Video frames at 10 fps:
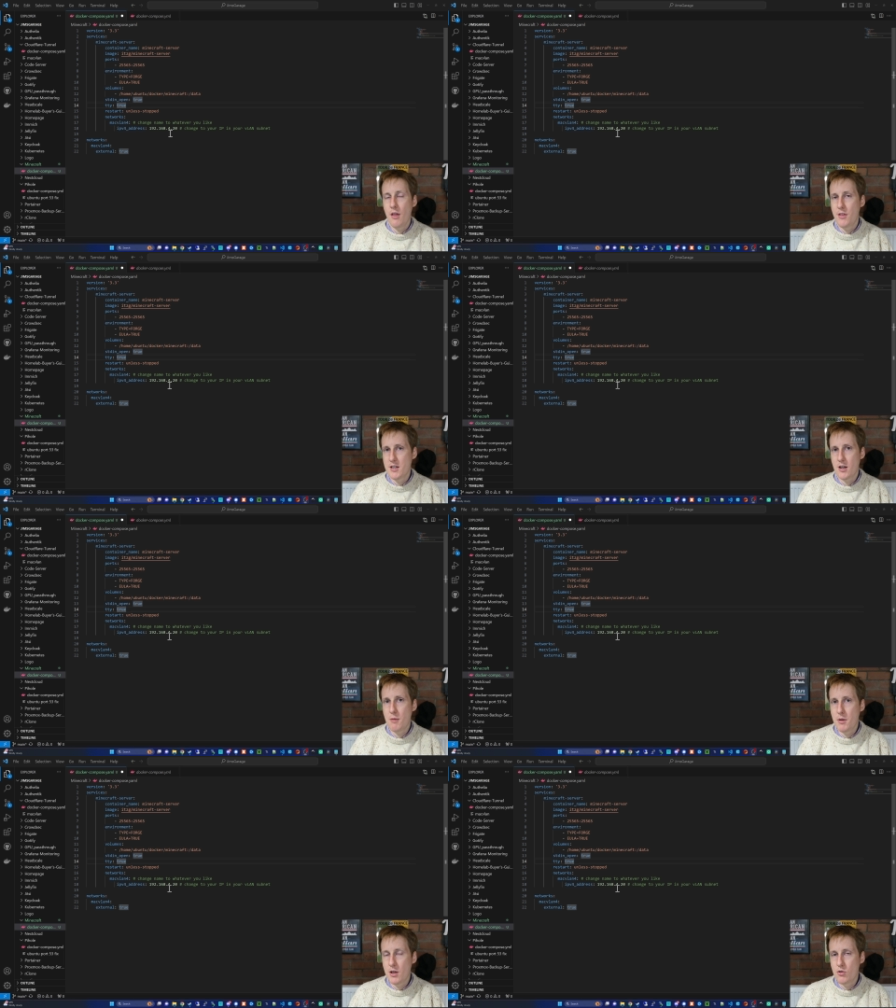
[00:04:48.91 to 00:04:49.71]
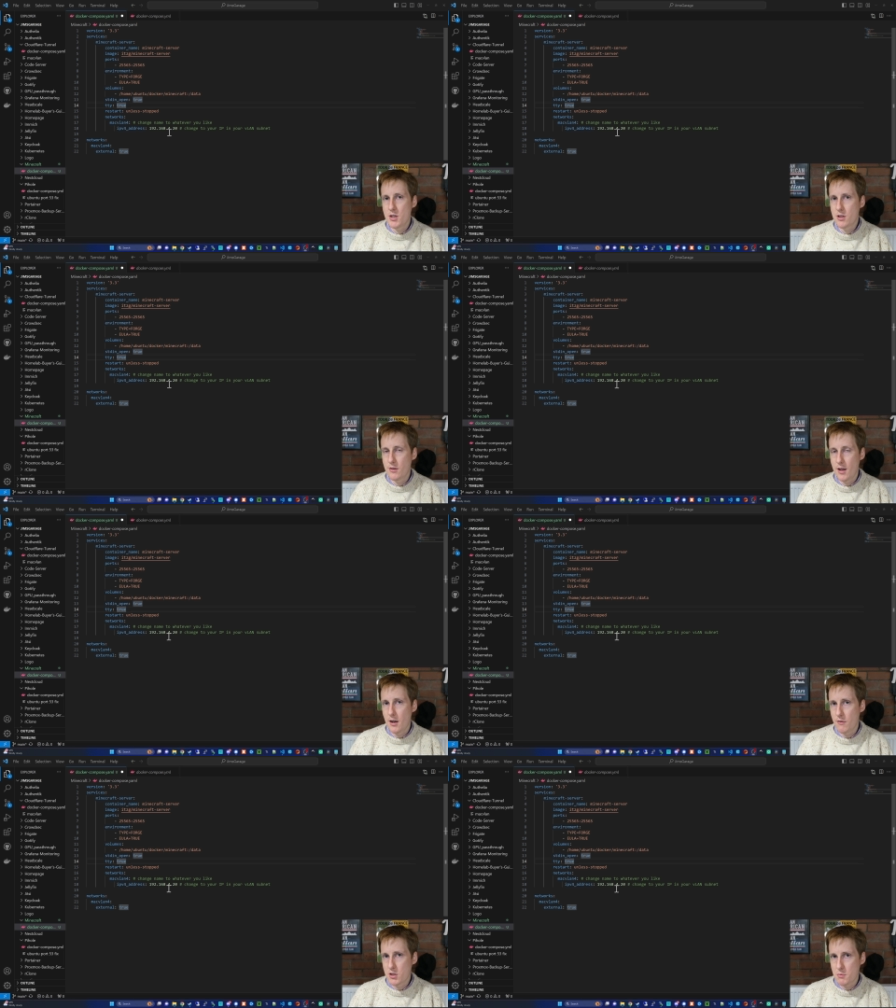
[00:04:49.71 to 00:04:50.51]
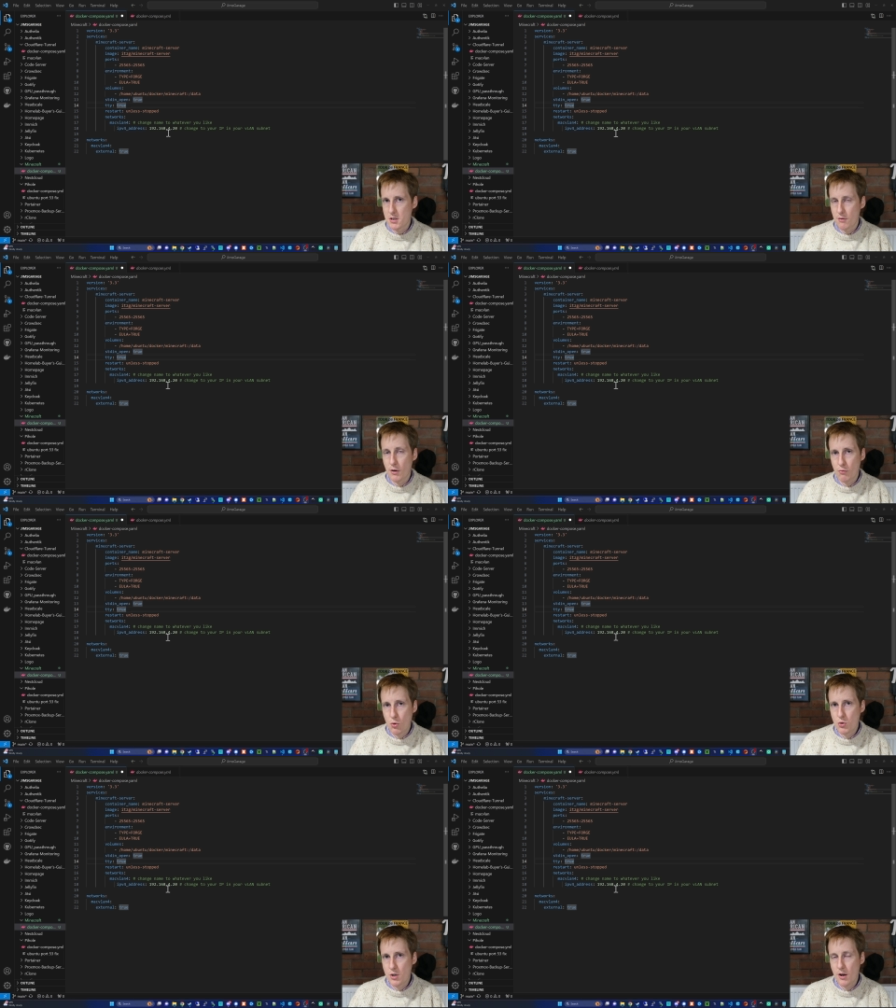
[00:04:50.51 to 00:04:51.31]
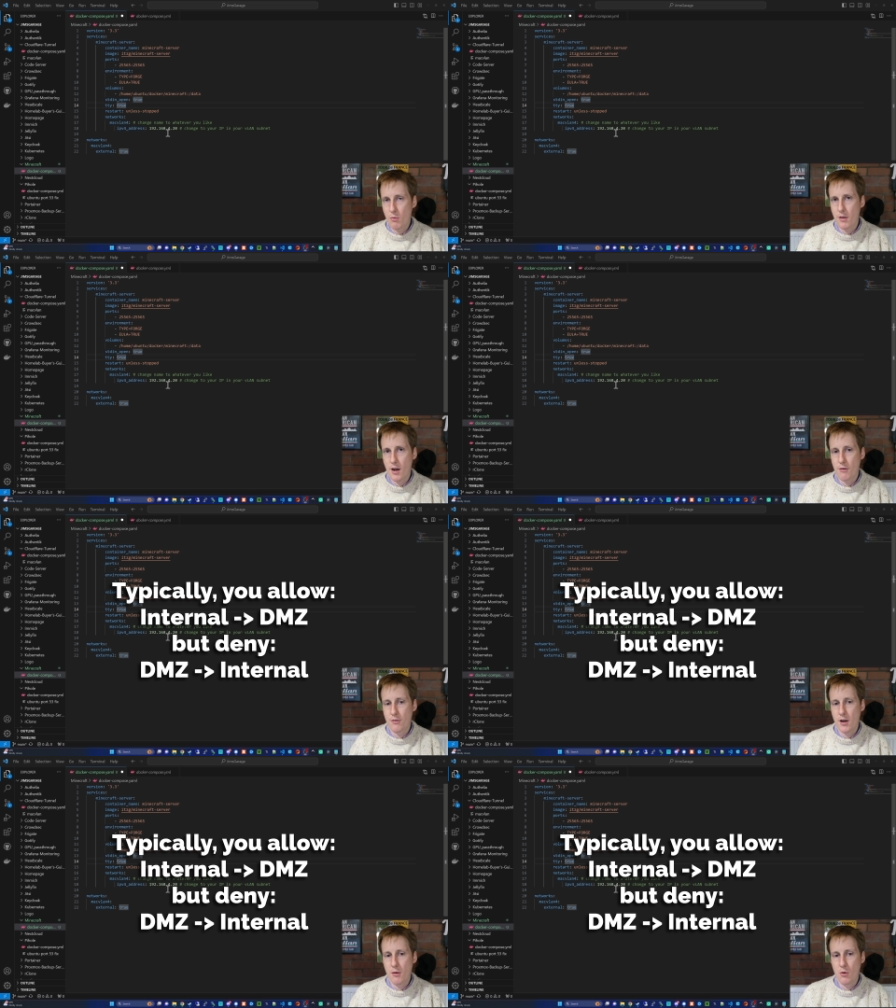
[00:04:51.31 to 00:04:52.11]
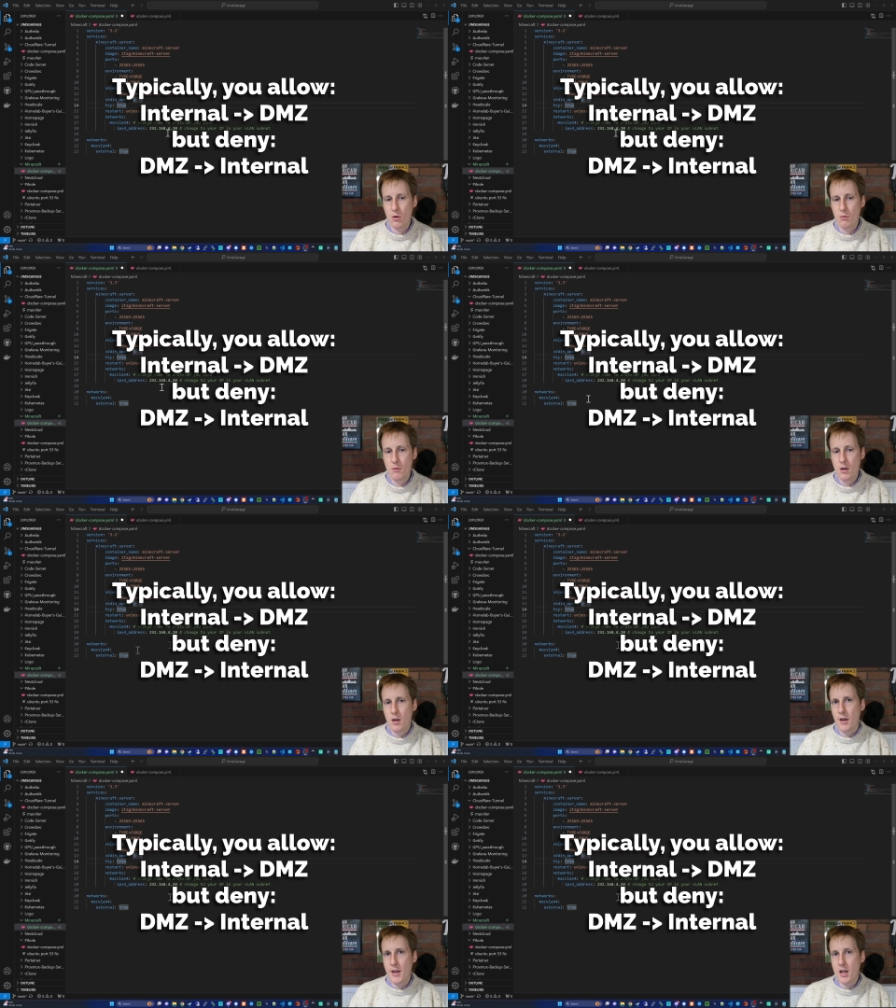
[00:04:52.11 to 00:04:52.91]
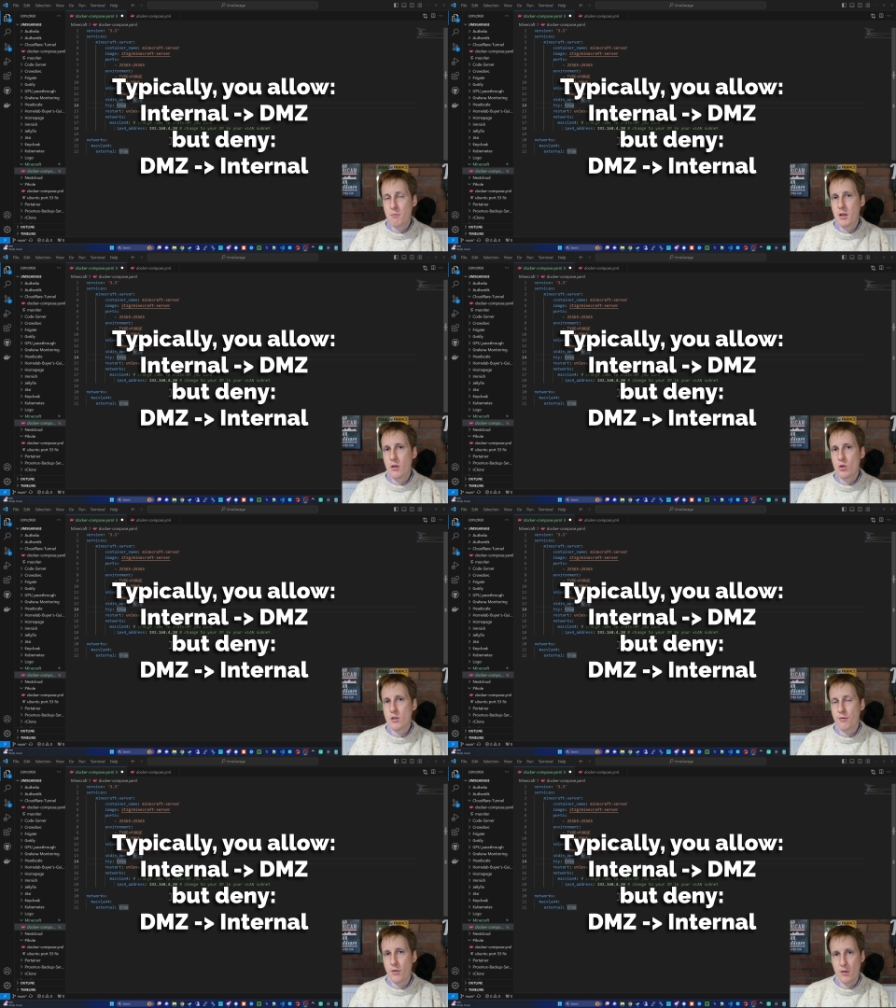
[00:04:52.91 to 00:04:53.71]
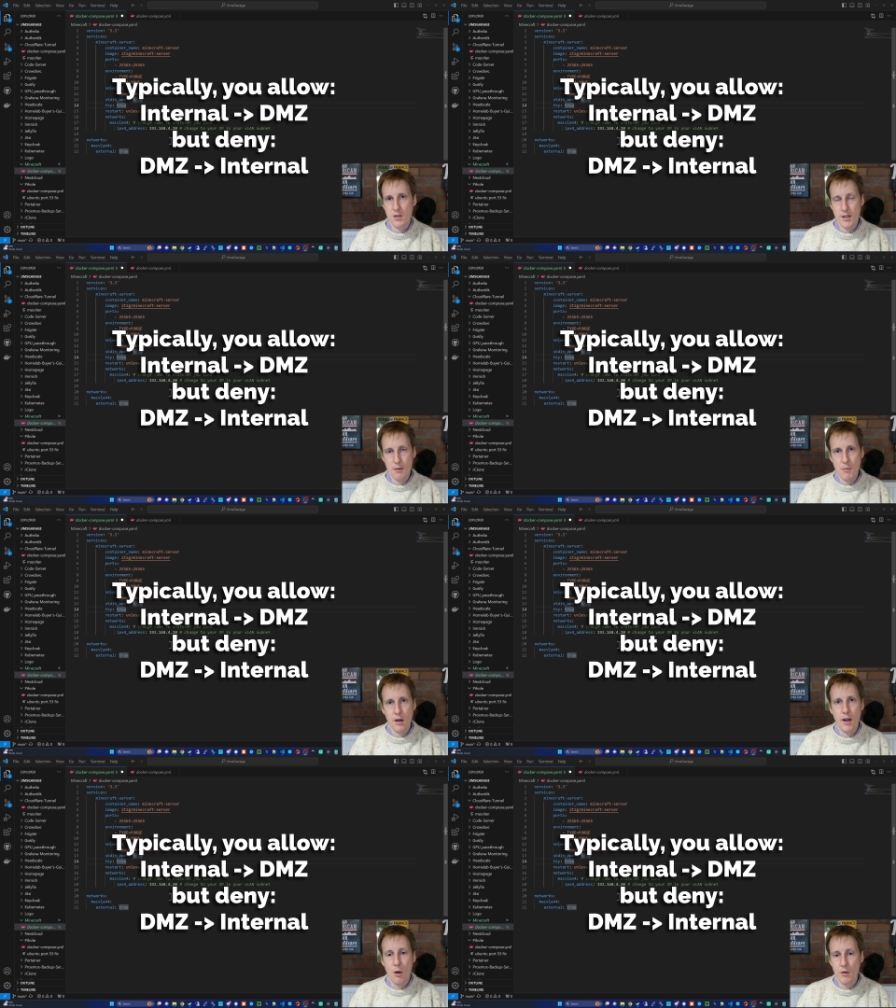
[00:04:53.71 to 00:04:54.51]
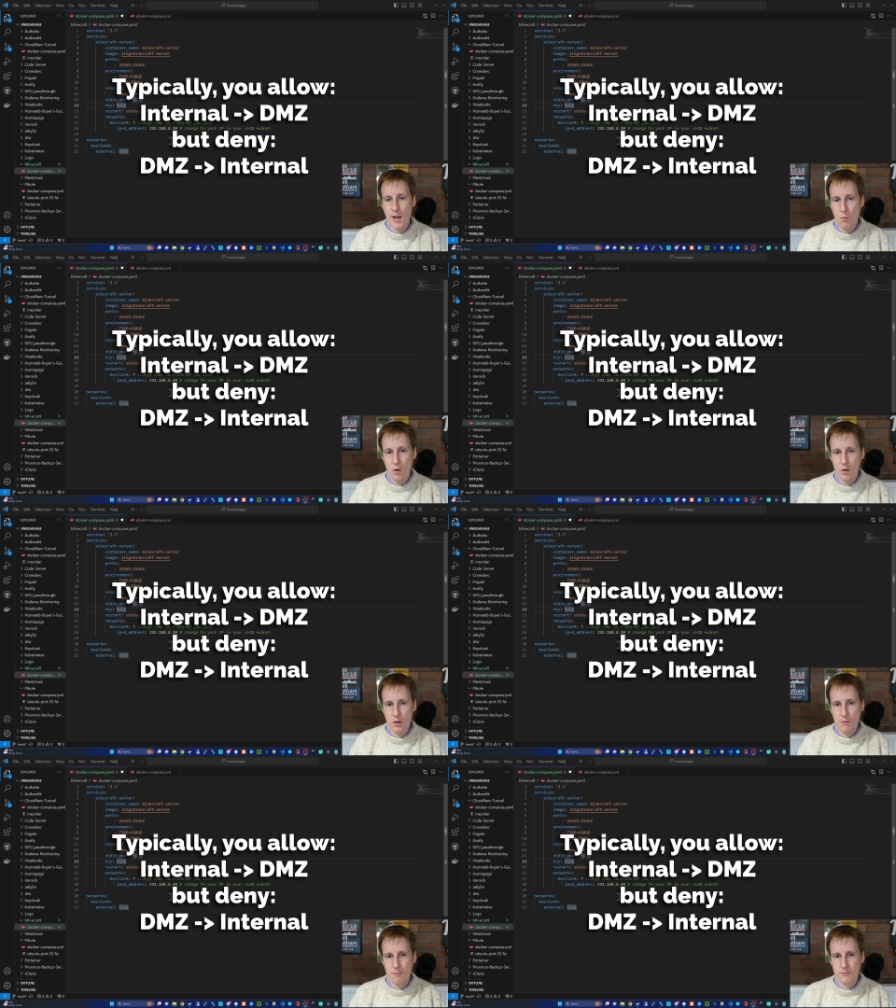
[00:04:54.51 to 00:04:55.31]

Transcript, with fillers: This IP address can then have specific rules on it within our firewall, and that can be used to further segment our network.